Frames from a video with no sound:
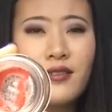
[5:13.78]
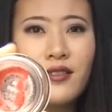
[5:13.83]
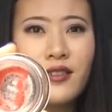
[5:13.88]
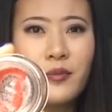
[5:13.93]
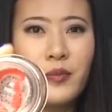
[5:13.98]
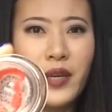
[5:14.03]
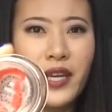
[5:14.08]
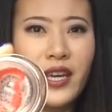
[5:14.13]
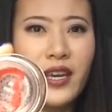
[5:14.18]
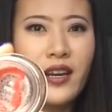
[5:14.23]

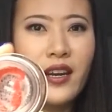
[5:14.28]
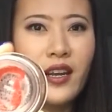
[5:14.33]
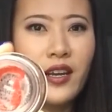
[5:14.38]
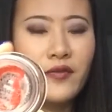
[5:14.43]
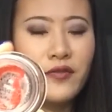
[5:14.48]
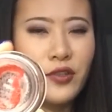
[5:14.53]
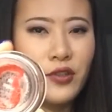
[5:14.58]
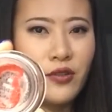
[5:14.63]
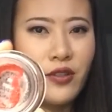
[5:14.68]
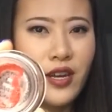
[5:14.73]
the beginning
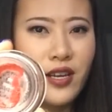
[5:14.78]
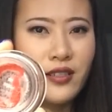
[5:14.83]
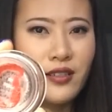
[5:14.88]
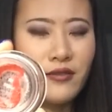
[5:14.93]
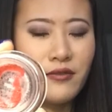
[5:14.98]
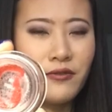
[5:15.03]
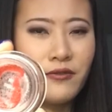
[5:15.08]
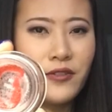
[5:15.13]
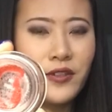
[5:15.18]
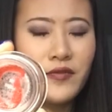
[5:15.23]
of two
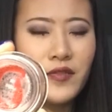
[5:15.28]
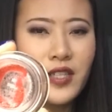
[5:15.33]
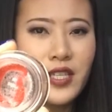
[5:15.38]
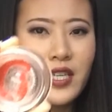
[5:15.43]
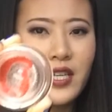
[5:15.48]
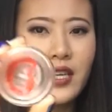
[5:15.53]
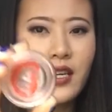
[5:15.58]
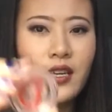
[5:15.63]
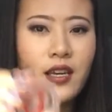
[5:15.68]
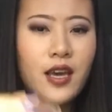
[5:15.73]
thousand
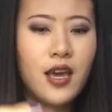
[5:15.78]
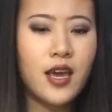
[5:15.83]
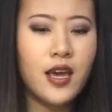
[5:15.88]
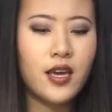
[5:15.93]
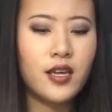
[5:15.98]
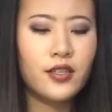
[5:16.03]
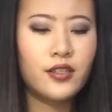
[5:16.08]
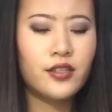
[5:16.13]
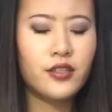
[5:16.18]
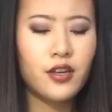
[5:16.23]
fifteen.
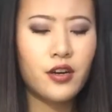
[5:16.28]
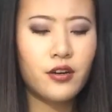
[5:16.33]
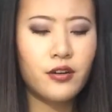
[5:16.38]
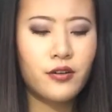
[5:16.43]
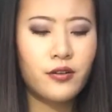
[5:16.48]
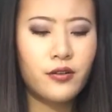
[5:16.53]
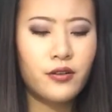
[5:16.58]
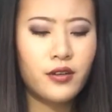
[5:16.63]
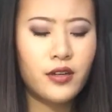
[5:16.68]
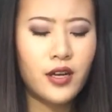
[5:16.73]

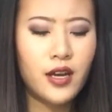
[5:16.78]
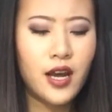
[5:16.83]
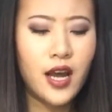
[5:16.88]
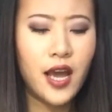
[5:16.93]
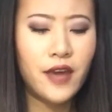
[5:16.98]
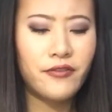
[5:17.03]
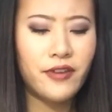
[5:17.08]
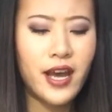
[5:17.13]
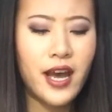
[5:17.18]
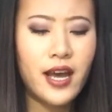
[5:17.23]
So
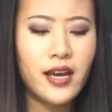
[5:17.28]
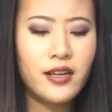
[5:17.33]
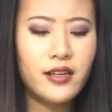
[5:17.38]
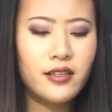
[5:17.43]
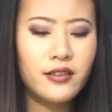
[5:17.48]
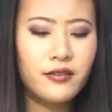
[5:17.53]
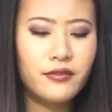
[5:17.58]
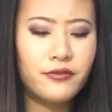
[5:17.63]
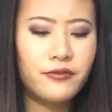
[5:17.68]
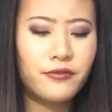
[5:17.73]
I've had
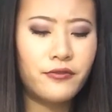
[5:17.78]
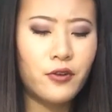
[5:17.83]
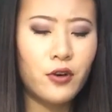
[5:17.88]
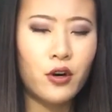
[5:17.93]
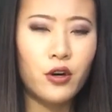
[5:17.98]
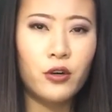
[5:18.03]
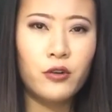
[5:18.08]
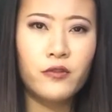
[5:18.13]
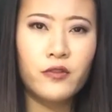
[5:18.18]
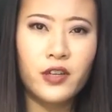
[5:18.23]
it
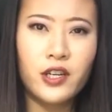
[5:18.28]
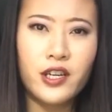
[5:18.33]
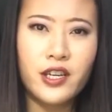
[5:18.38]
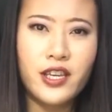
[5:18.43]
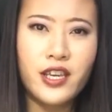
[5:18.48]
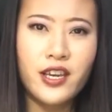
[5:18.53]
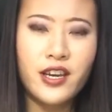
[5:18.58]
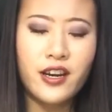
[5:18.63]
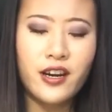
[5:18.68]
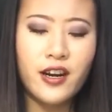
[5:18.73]
for over a
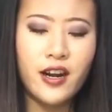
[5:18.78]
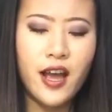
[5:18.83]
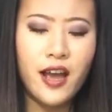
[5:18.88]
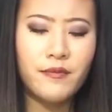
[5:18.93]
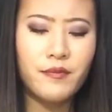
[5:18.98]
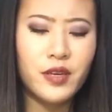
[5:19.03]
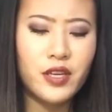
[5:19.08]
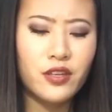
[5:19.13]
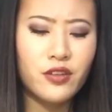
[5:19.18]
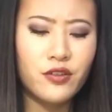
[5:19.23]
year.
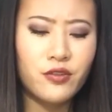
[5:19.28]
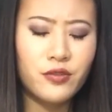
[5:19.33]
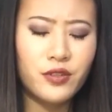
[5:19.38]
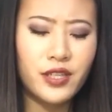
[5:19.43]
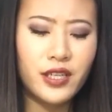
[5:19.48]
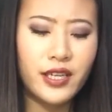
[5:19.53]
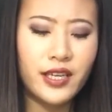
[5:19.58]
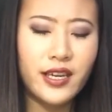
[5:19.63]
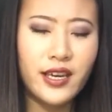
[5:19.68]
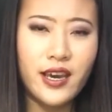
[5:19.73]
I've been
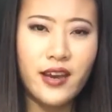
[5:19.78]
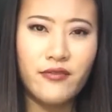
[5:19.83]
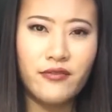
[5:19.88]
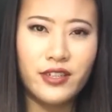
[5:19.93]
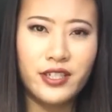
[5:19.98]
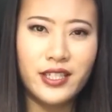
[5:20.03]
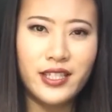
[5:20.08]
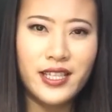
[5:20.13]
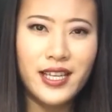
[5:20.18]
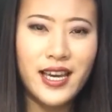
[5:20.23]
using it
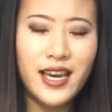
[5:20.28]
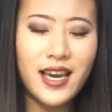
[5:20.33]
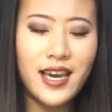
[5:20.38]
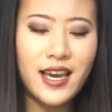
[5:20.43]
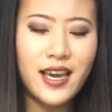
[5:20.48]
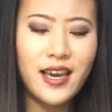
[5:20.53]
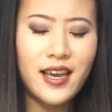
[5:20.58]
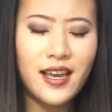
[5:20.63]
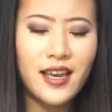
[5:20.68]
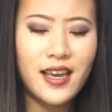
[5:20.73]
every
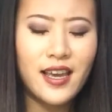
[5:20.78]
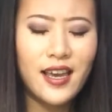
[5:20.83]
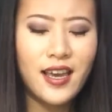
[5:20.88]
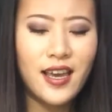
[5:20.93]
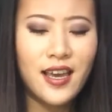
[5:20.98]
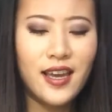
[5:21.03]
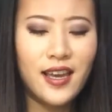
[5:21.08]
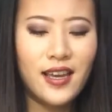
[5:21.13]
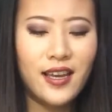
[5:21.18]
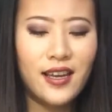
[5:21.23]
day.
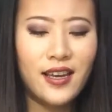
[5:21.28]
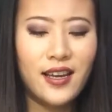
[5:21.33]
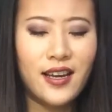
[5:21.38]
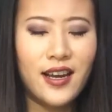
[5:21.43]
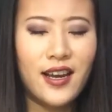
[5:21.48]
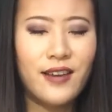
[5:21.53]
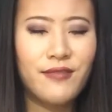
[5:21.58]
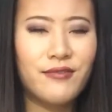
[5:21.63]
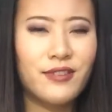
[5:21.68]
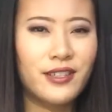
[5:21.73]

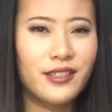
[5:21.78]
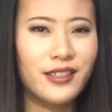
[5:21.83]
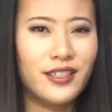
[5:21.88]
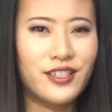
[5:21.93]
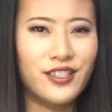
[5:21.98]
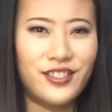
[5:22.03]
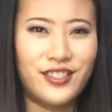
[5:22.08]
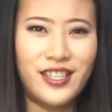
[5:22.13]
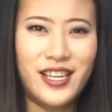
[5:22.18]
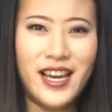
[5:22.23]
I really
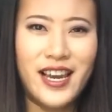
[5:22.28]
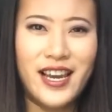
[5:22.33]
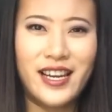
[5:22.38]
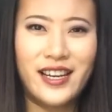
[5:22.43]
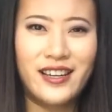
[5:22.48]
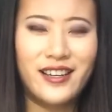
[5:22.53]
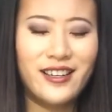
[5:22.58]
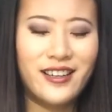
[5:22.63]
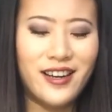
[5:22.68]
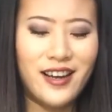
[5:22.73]
just
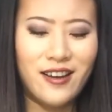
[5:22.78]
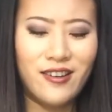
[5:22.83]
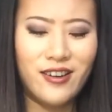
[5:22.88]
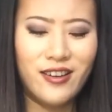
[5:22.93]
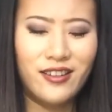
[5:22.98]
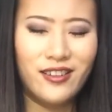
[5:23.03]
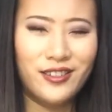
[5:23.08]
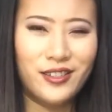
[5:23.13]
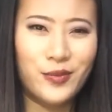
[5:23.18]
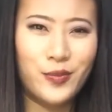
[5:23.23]
hate it now
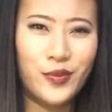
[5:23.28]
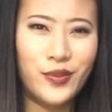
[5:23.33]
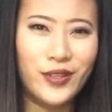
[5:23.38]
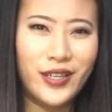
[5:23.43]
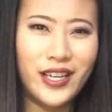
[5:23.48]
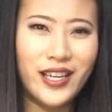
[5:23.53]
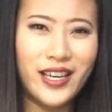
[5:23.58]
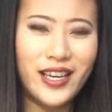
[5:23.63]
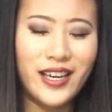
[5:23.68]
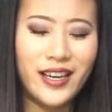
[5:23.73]
at this
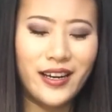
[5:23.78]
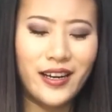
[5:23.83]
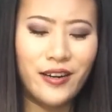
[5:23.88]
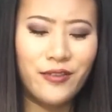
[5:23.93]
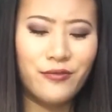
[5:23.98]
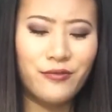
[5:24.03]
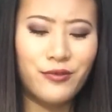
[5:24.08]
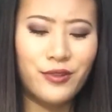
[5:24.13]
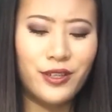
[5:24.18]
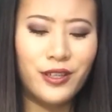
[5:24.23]
point, and I
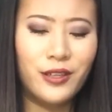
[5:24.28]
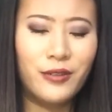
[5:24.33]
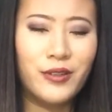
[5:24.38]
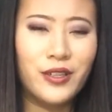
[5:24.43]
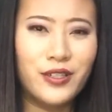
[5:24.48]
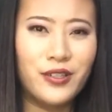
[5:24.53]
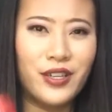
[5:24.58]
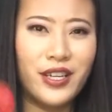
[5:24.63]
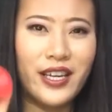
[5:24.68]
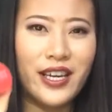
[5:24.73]
really
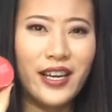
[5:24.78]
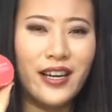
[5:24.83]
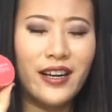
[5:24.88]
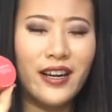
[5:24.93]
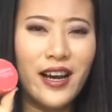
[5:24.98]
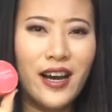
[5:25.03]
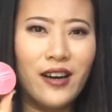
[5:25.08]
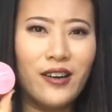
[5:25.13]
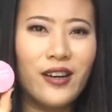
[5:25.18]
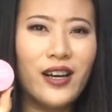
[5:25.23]
want to get it
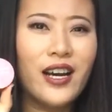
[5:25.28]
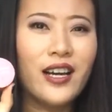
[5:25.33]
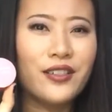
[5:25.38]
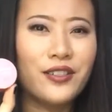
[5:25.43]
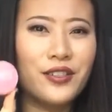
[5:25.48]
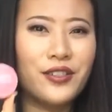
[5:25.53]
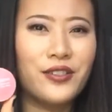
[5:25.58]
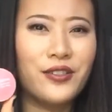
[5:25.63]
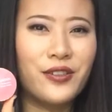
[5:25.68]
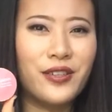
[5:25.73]
out as
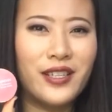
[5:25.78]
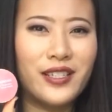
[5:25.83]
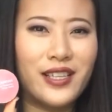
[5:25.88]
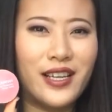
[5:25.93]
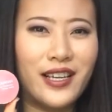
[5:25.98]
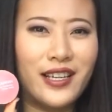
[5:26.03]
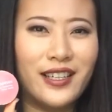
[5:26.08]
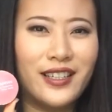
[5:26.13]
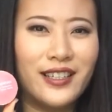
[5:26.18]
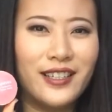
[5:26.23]
soon as
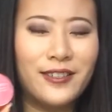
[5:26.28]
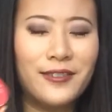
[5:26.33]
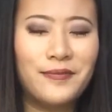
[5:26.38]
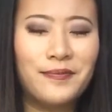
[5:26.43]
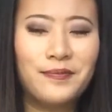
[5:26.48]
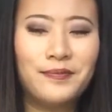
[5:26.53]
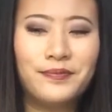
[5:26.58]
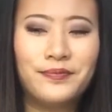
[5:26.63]
I could.